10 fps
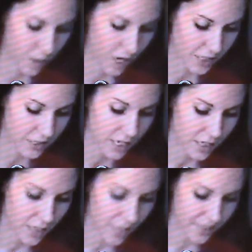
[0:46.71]
back of the
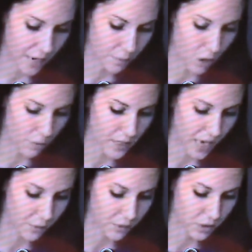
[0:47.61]
bus. During an
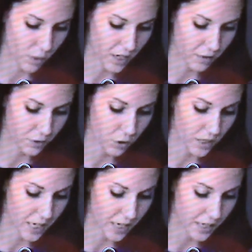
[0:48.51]
arraignment, Detective
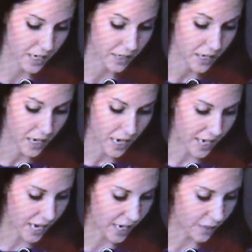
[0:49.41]
Amber Martinez
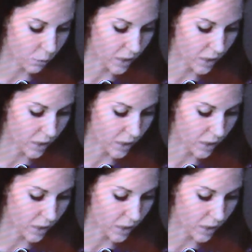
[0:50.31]
described the